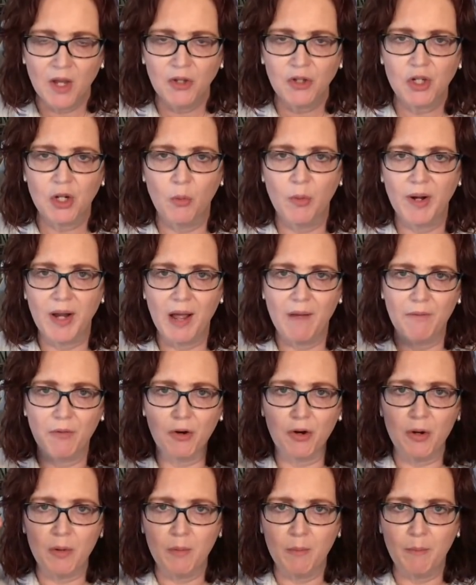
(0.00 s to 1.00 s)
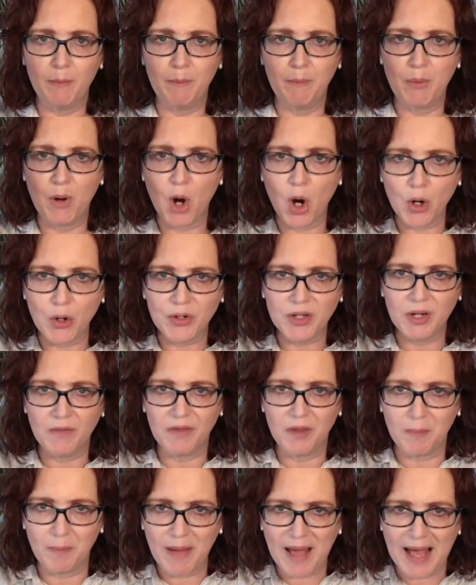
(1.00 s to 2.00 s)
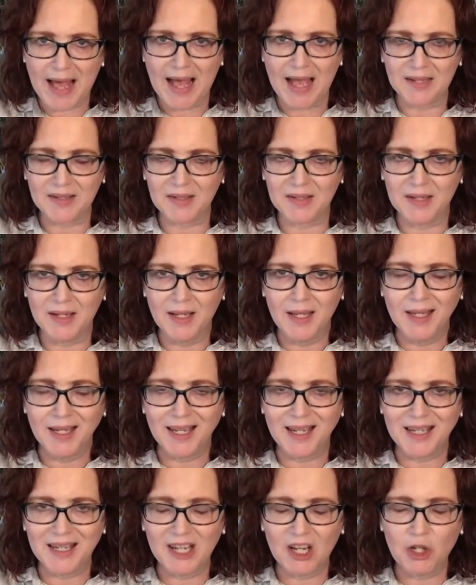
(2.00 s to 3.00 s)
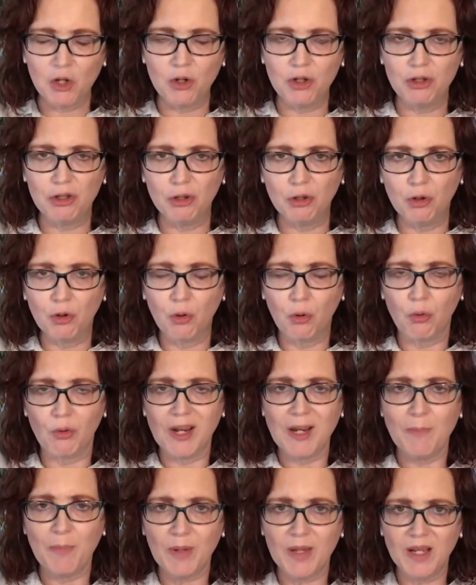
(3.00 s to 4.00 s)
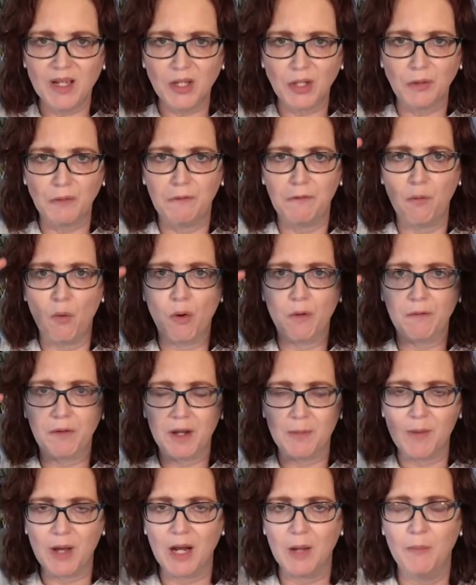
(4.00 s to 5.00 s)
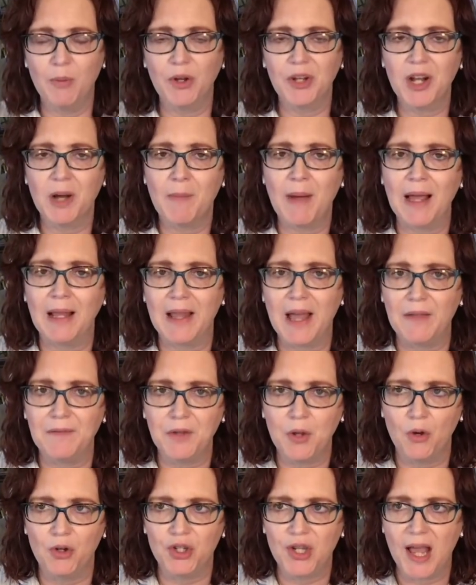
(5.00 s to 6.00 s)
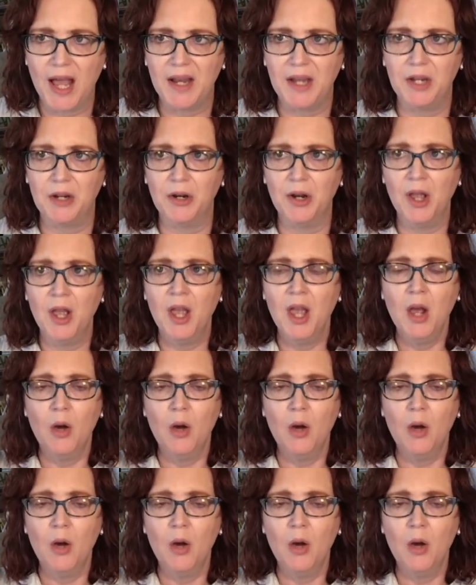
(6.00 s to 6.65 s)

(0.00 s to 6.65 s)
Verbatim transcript: So whatever part of the past continues to creep into the fourth, come on, I'm putting on my life coach hat here.